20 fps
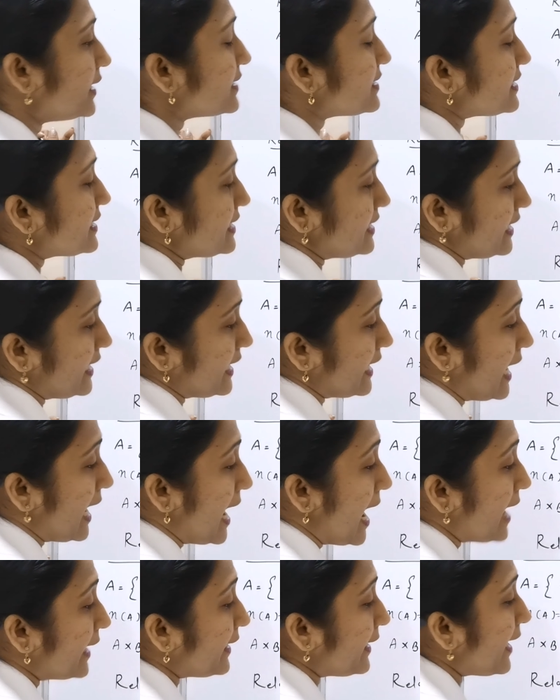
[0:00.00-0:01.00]
this
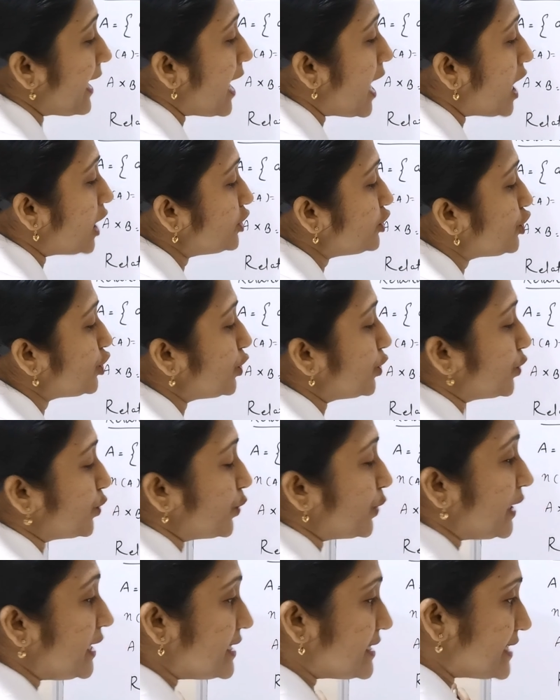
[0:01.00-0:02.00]

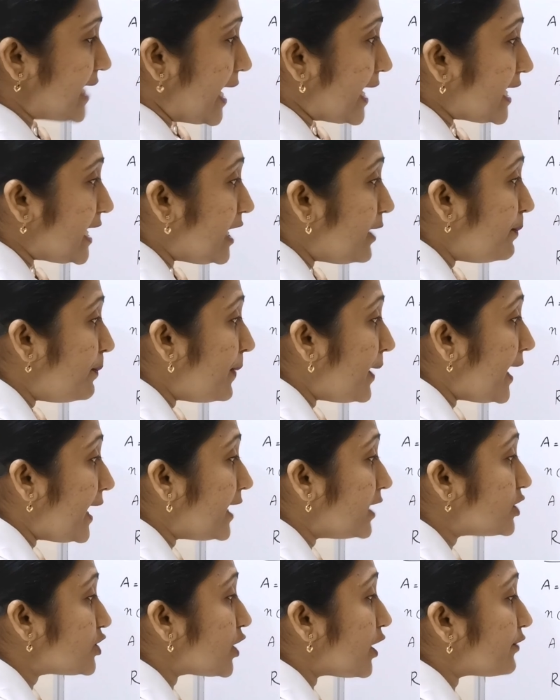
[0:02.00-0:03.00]
Raju is the
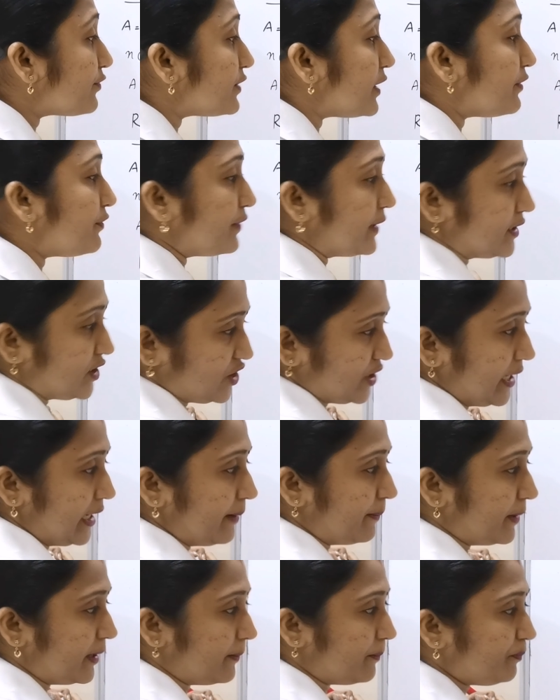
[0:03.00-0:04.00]
image of the first
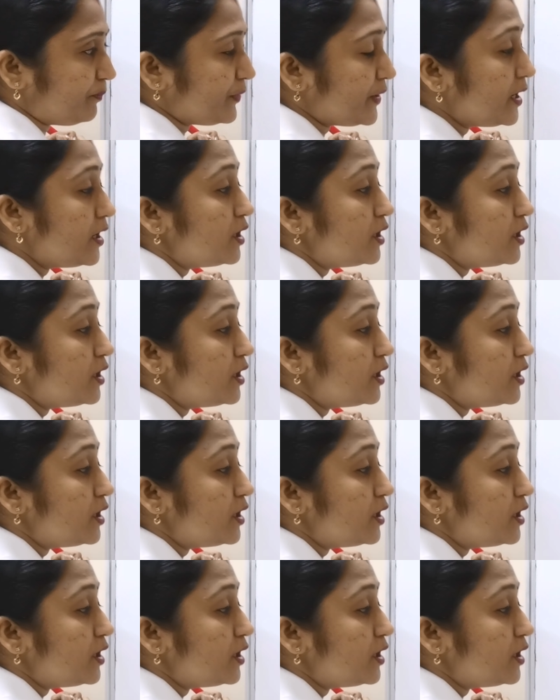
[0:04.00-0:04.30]
element.